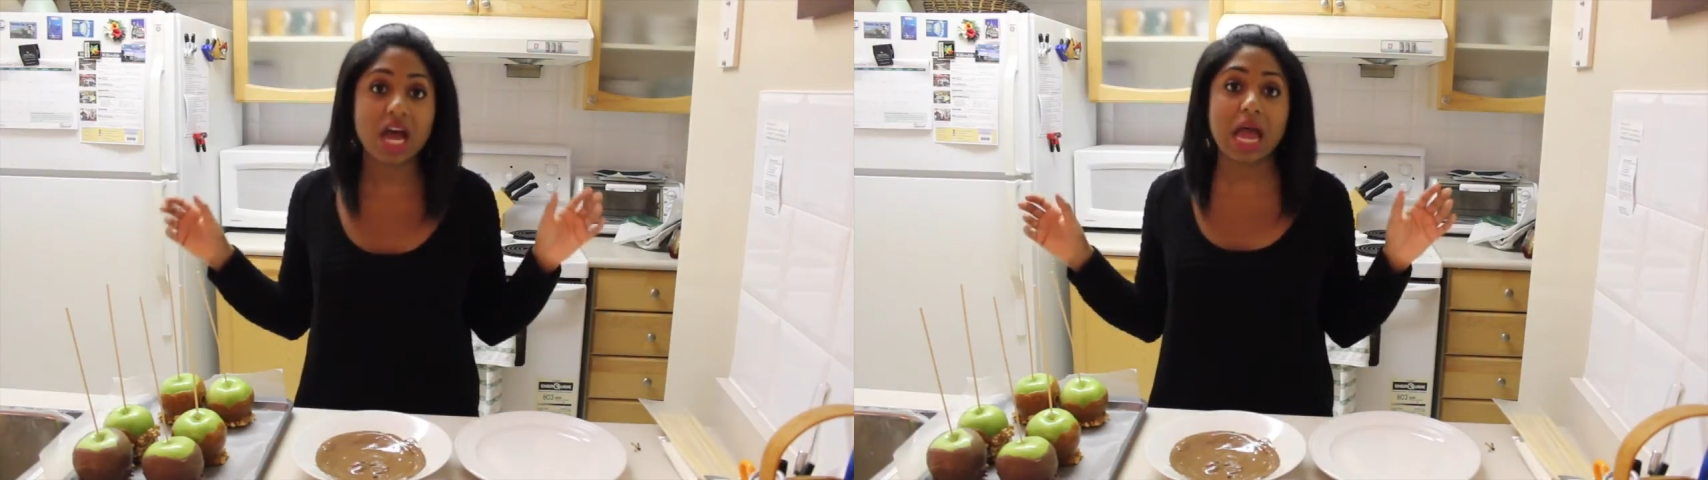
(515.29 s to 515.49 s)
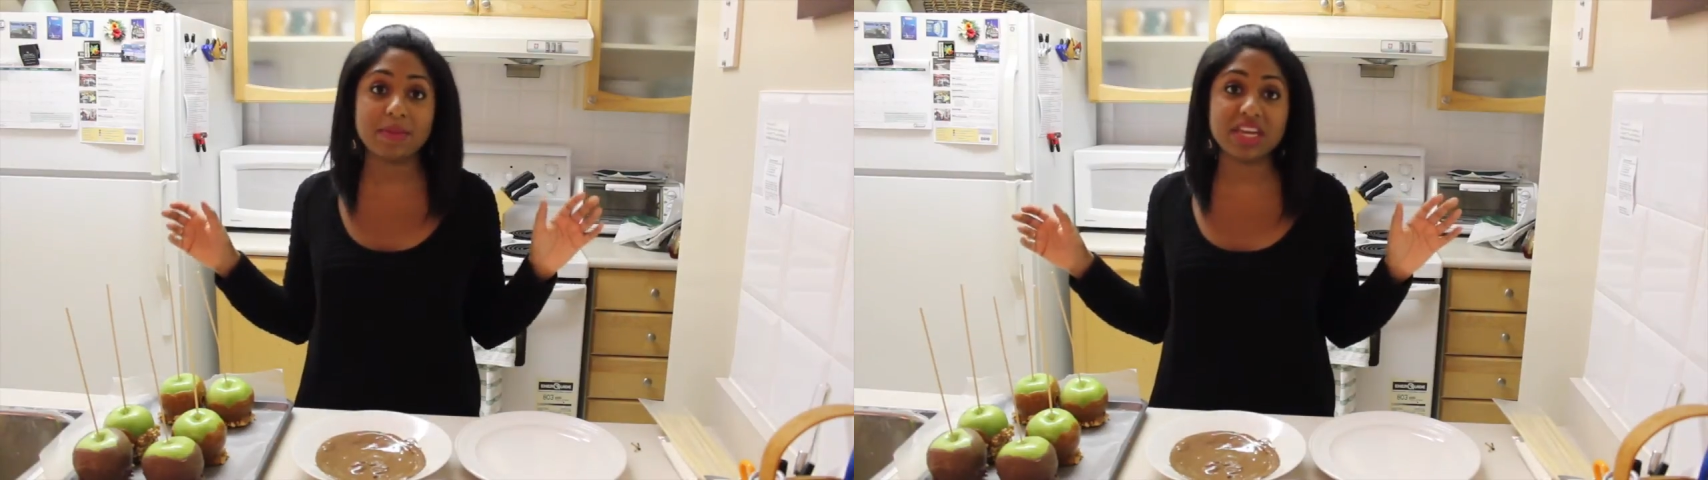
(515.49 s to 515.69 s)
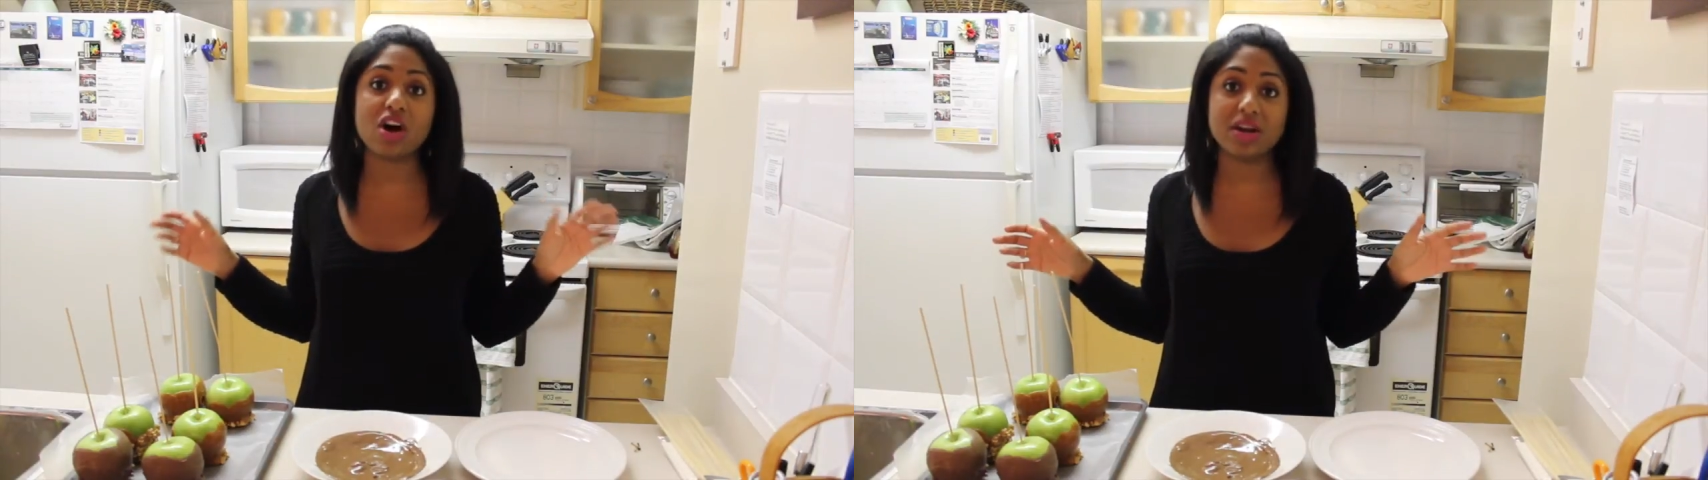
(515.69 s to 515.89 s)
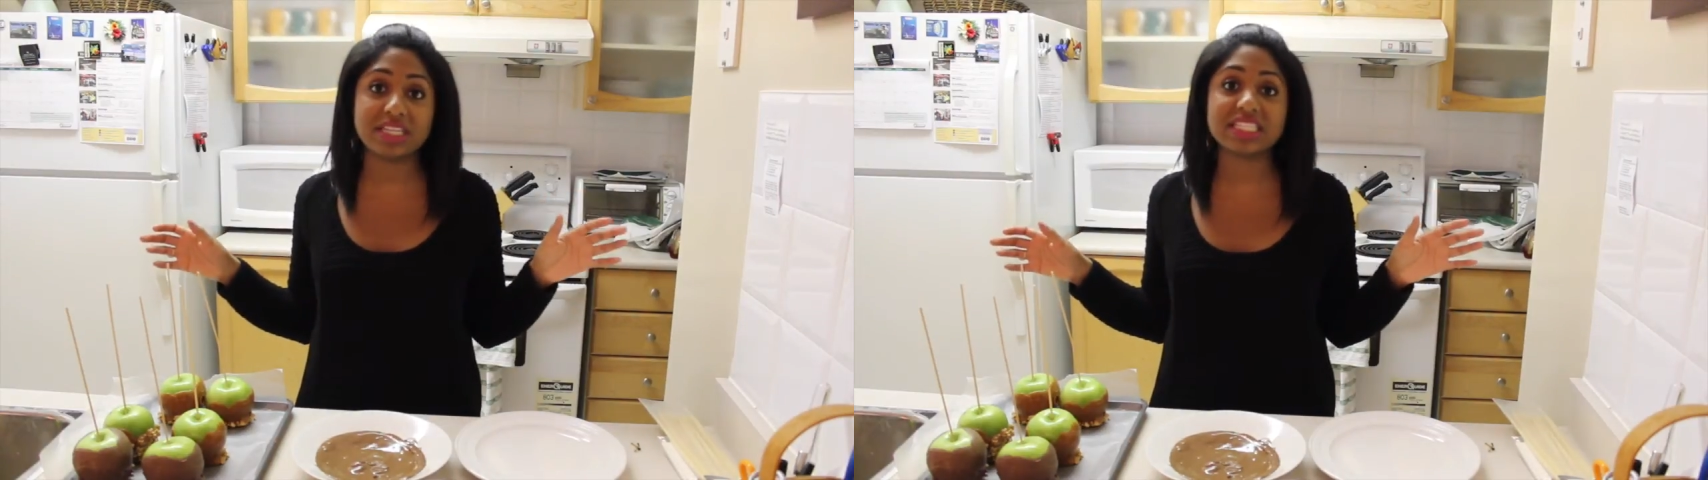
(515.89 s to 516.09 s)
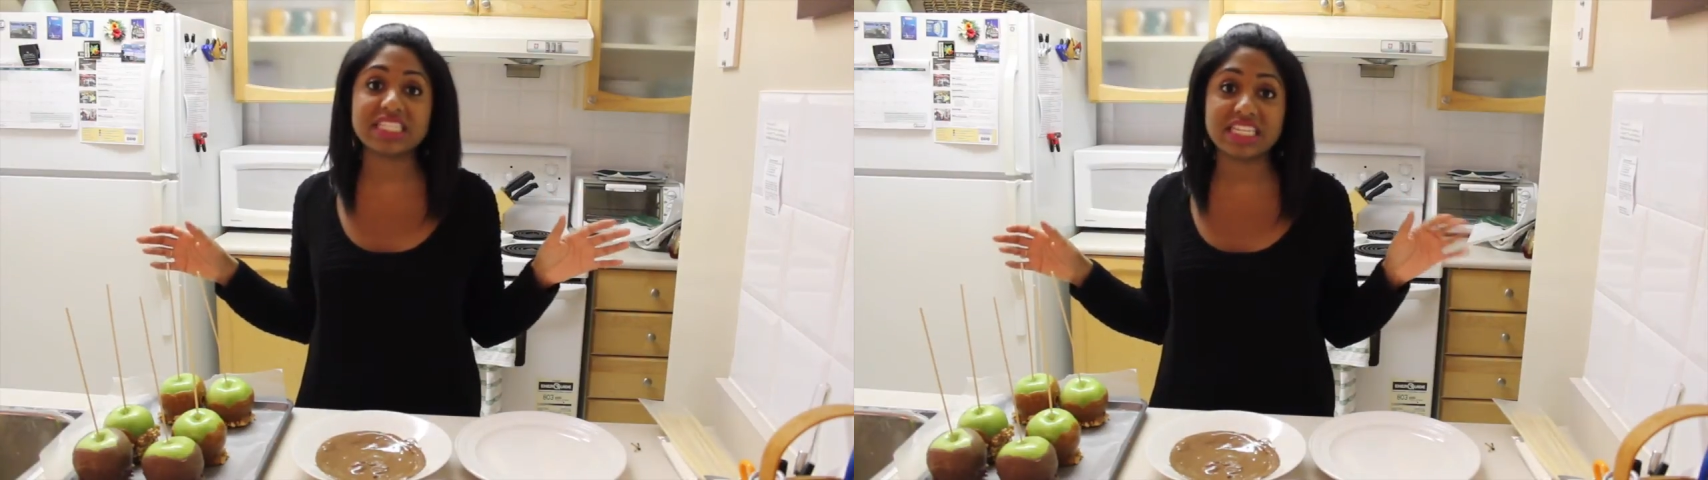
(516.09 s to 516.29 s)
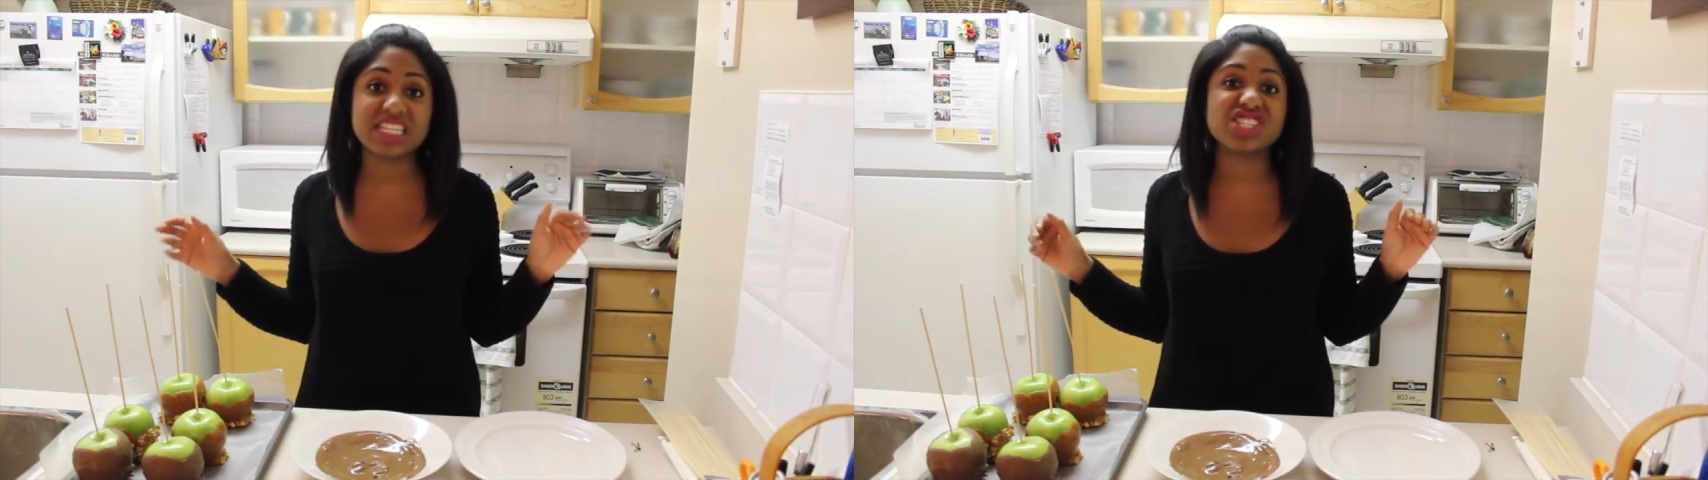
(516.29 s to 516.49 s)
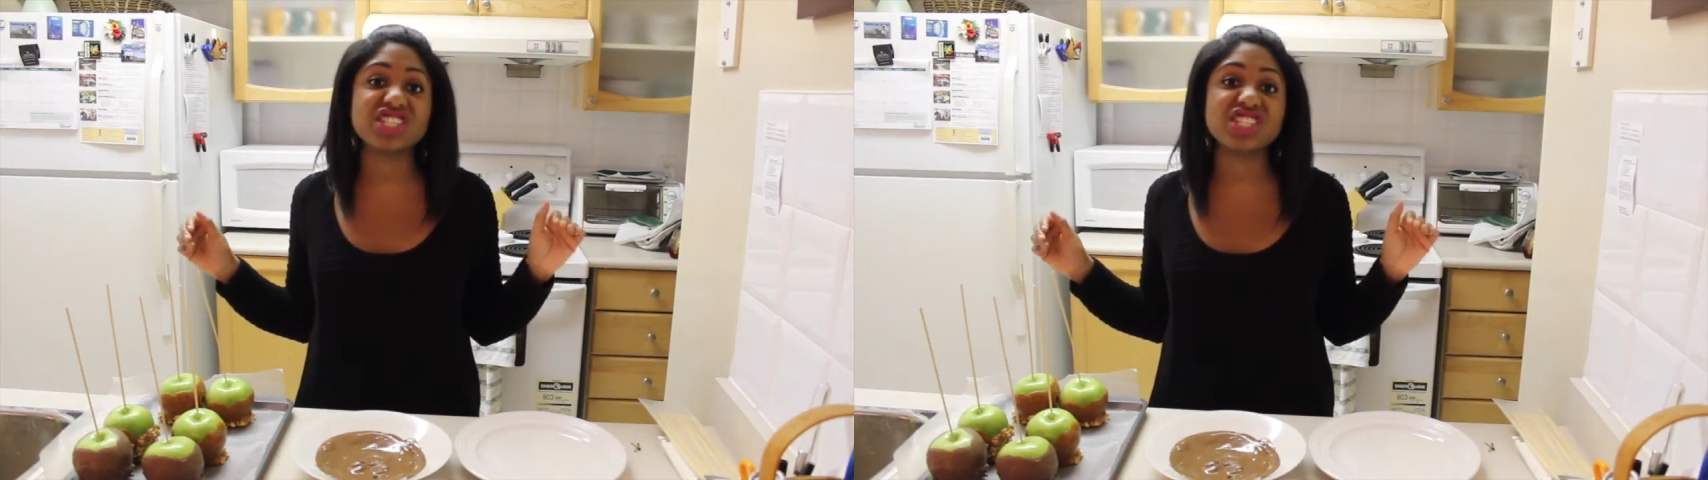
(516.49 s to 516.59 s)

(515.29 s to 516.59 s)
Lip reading: I mean, honestly,